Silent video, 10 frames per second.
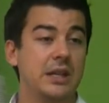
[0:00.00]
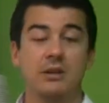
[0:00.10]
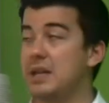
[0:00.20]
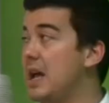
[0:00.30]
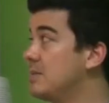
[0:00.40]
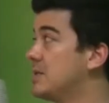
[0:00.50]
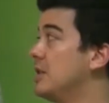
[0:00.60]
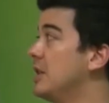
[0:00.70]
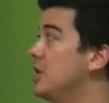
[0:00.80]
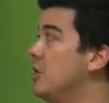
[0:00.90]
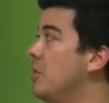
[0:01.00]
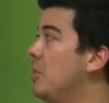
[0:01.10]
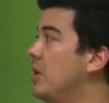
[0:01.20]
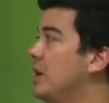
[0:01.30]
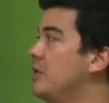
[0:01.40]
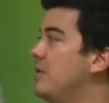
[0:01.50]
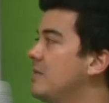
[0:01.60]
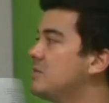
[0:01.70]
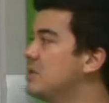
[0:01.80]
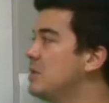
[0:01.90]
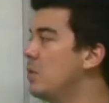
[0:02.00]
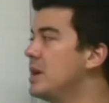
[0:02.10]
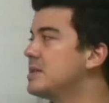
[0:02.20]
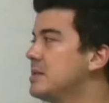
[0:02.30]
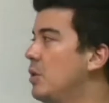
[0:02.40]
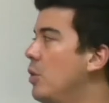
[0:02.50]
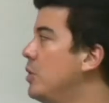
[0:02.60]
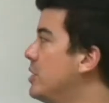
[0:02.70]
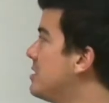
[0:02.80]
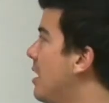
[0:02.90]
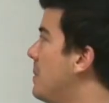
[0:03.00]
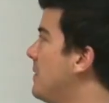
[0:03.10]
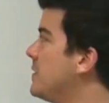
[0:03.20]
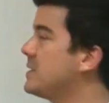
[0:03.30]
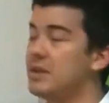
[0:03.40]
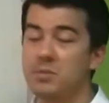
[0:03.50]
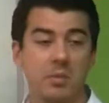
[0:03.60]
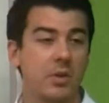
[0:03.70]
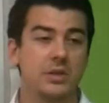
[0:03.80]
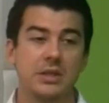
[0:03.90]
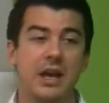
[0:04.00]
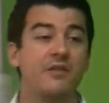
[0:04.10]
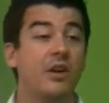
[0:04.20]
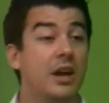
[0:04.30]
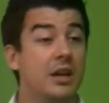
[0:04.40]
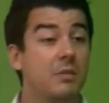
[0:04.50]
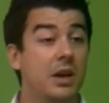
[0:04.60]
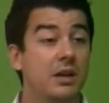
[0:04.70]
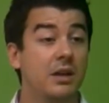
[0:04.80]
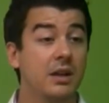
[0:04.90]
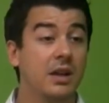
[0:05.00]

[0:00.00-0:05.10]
There's absolutely no point. You've absolutely wasted all your time if you send a proposal out by email